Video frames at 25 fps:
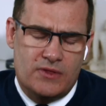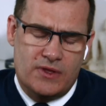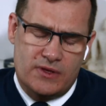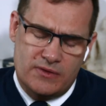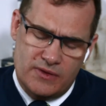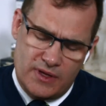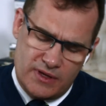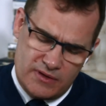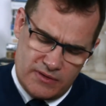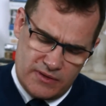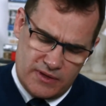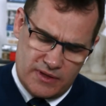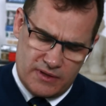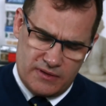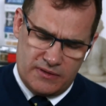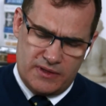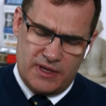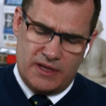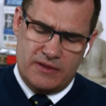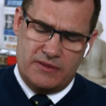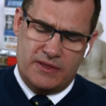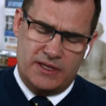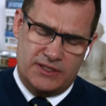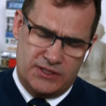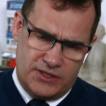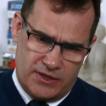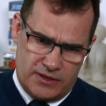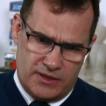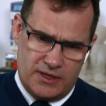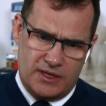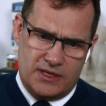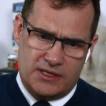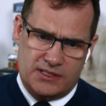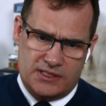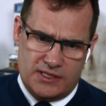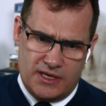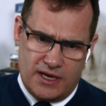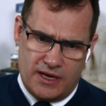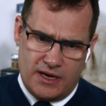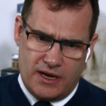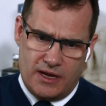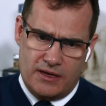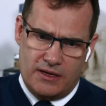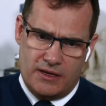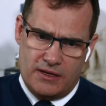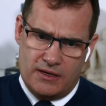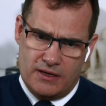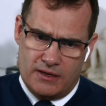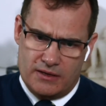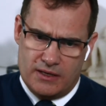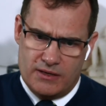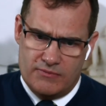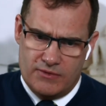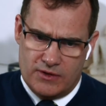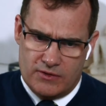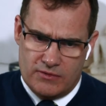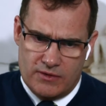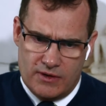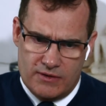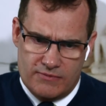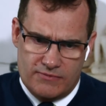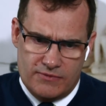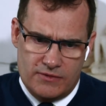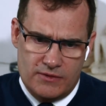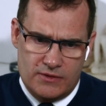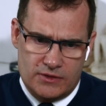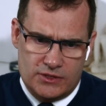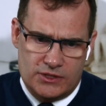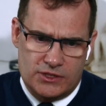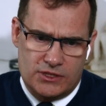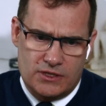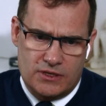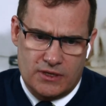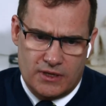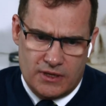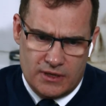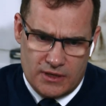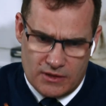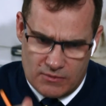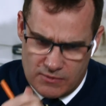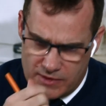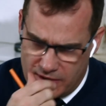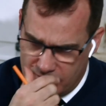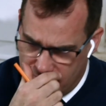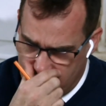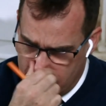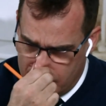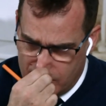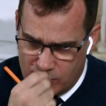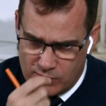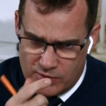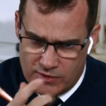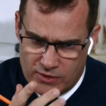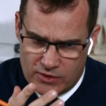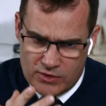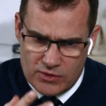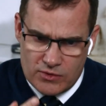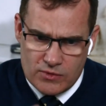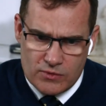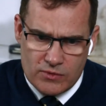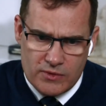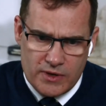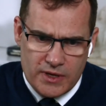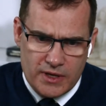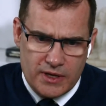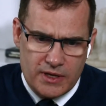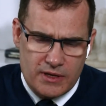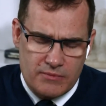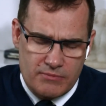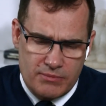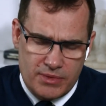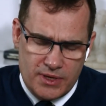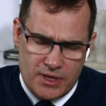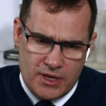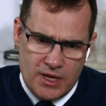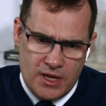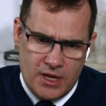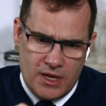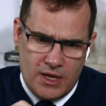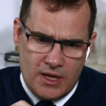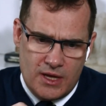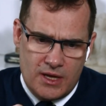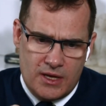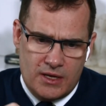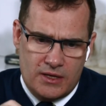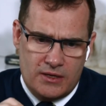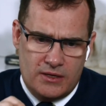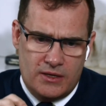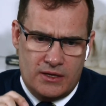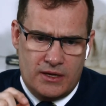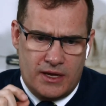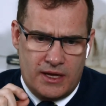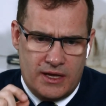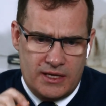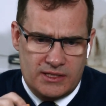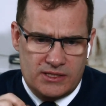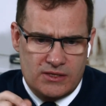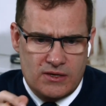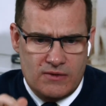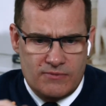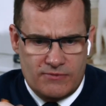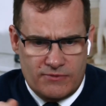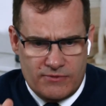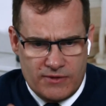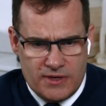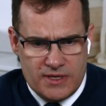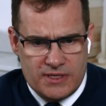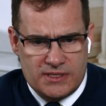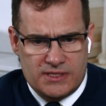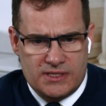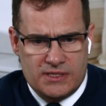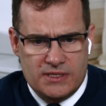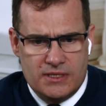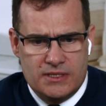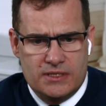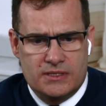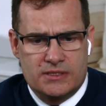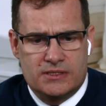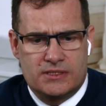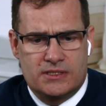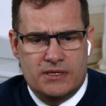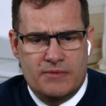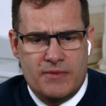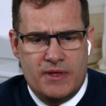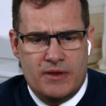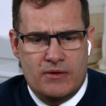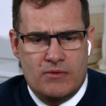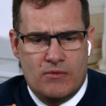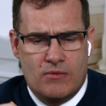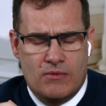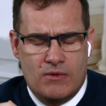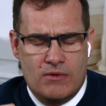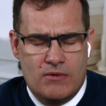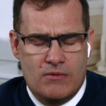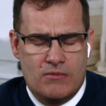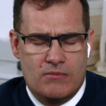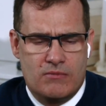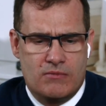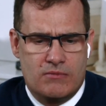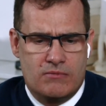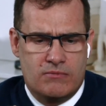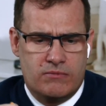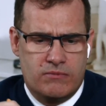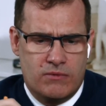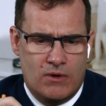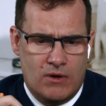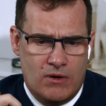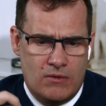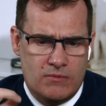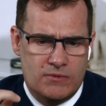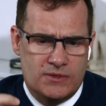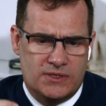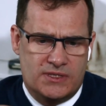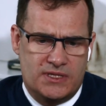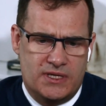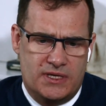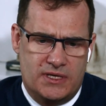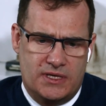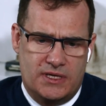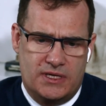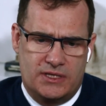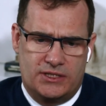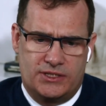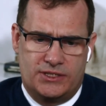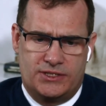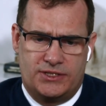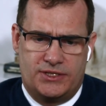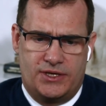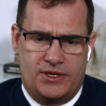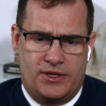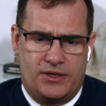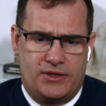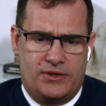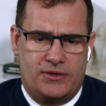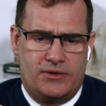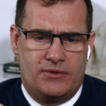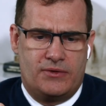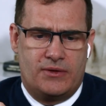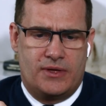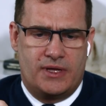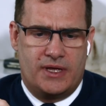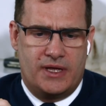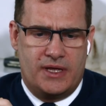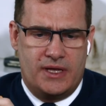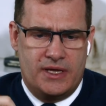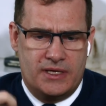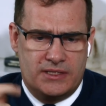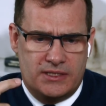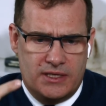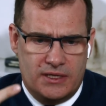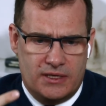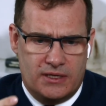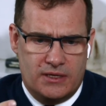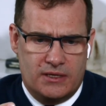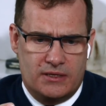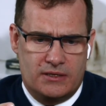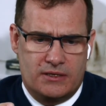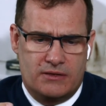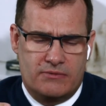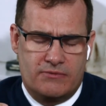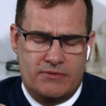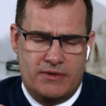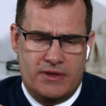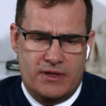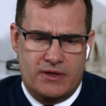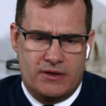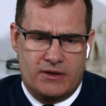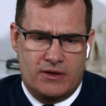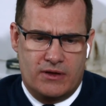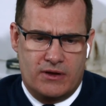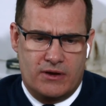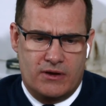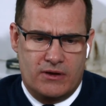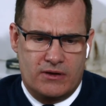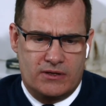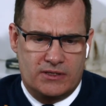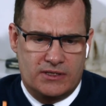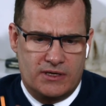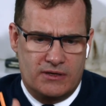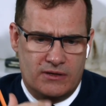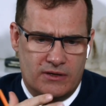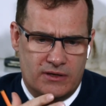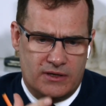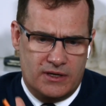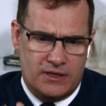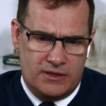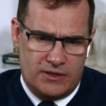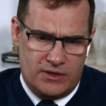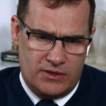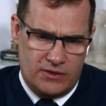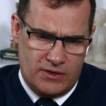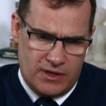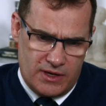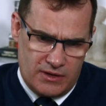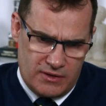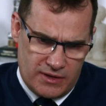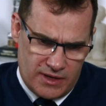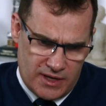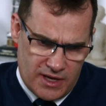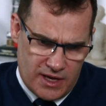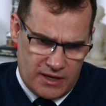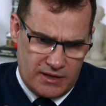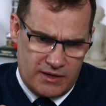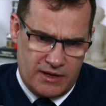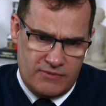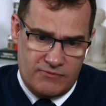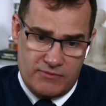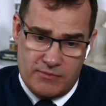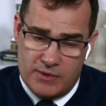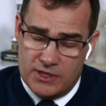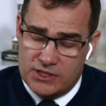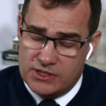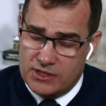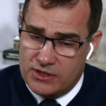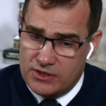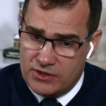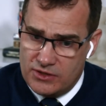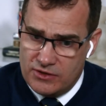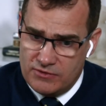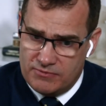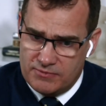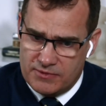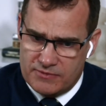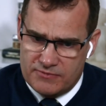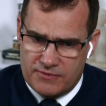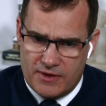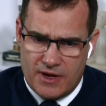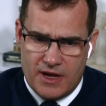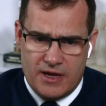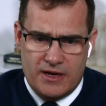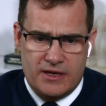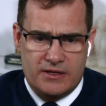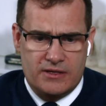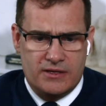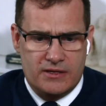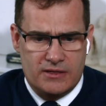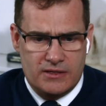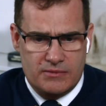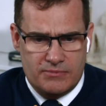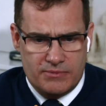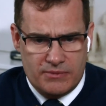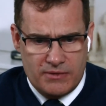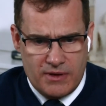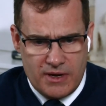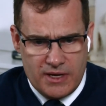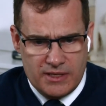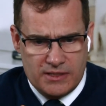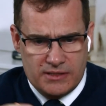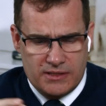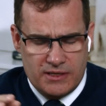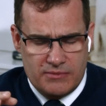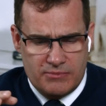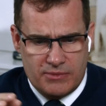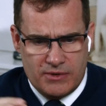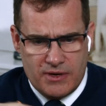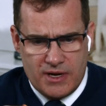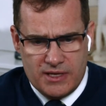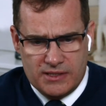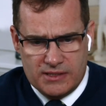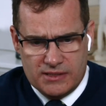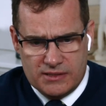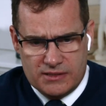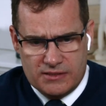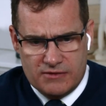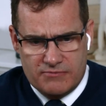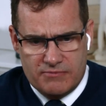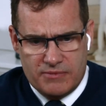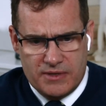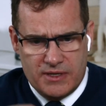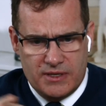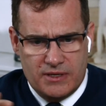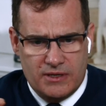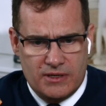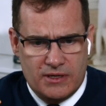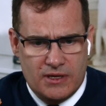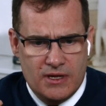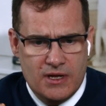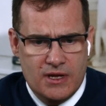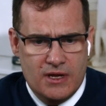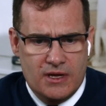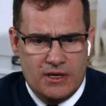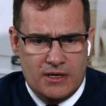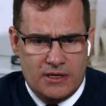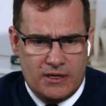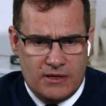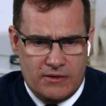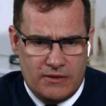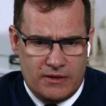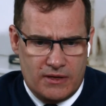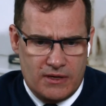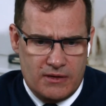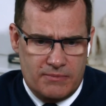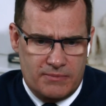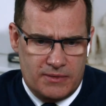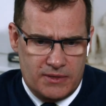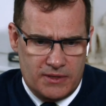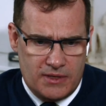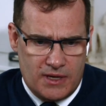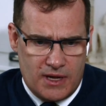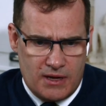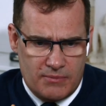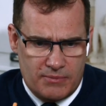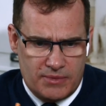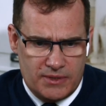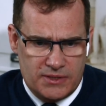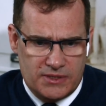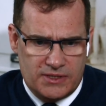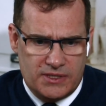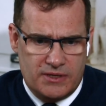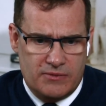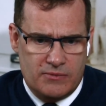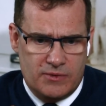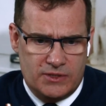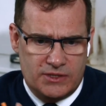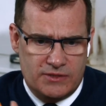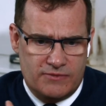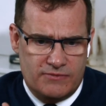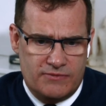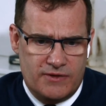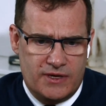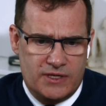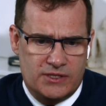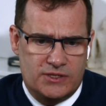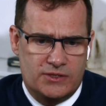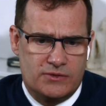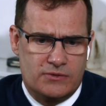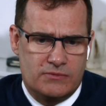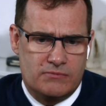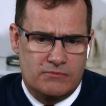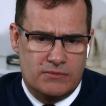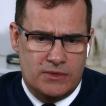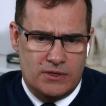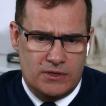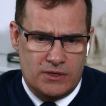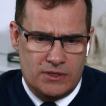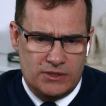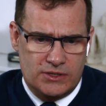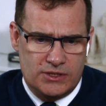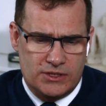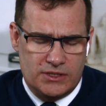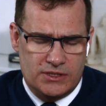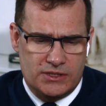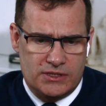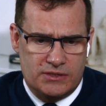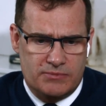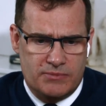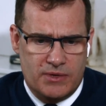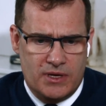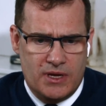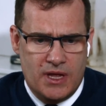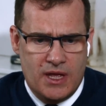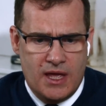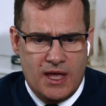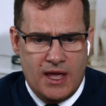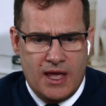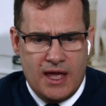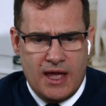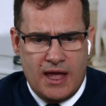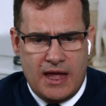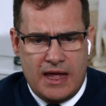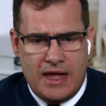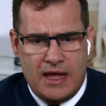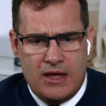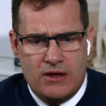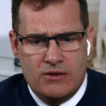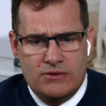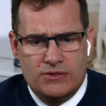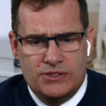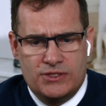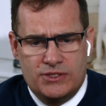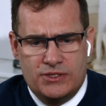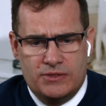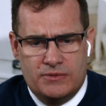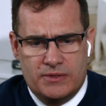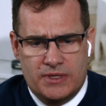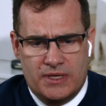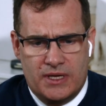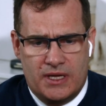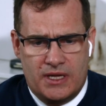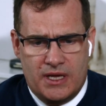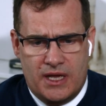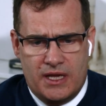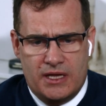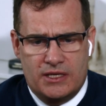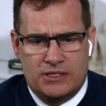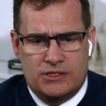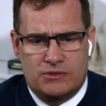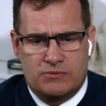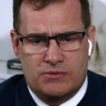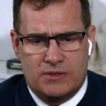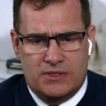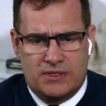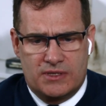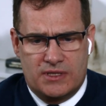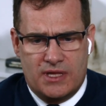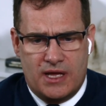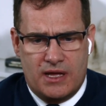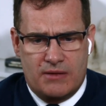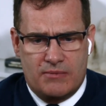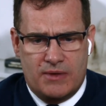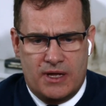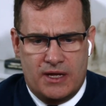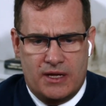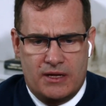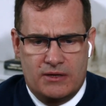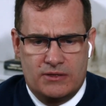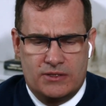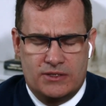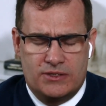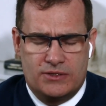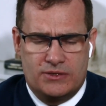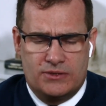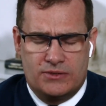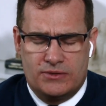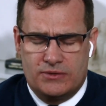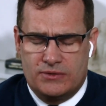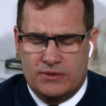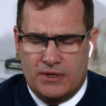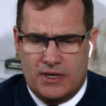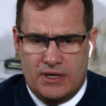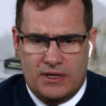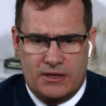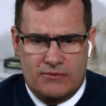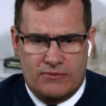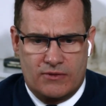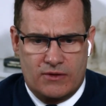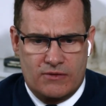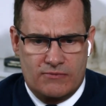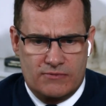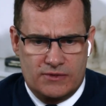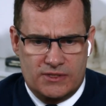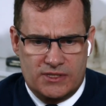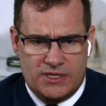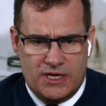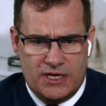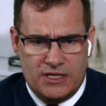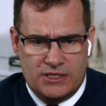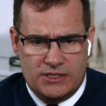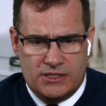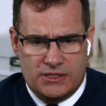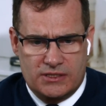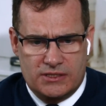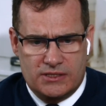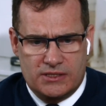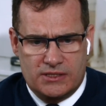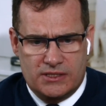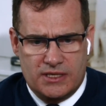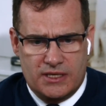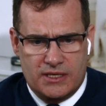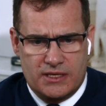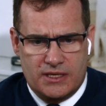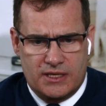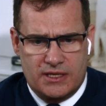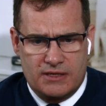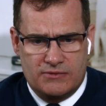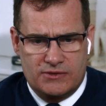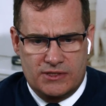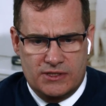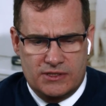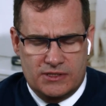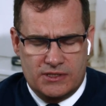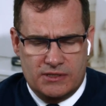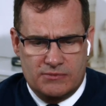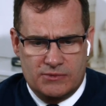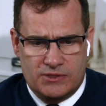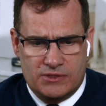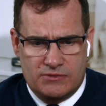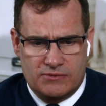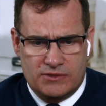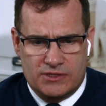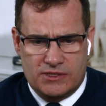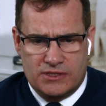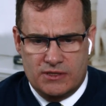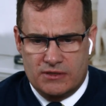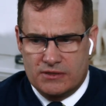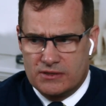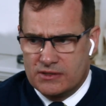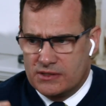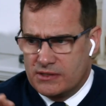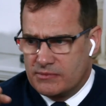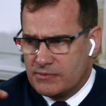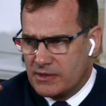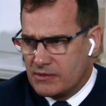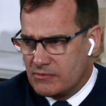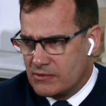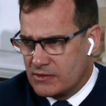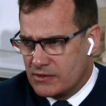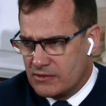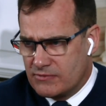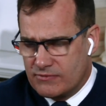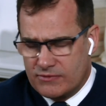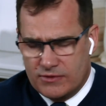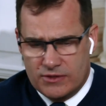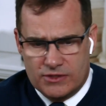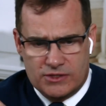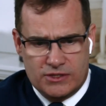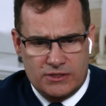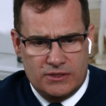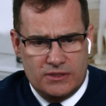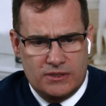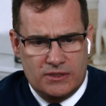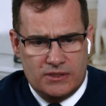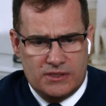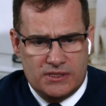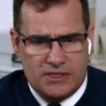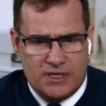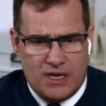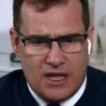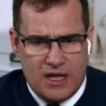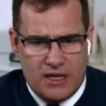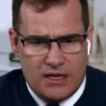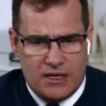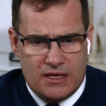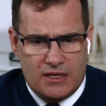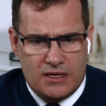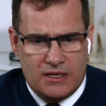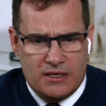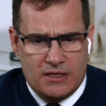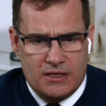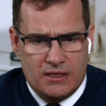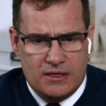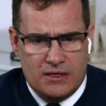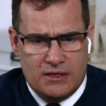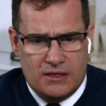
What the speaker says: No, they do. And like I say, you know, I give you credit for not shirking away from it or ignoring it. But, you know, Eskom, for instance, I mean, what was the issue? Is it going to reoccur? Because I look at, you again, information that you provided, you know, their prices have been going up and up, so which affects your margins. But how do you engage with them? How do you have conversations that gives you some sort of certainty about what the future looks like?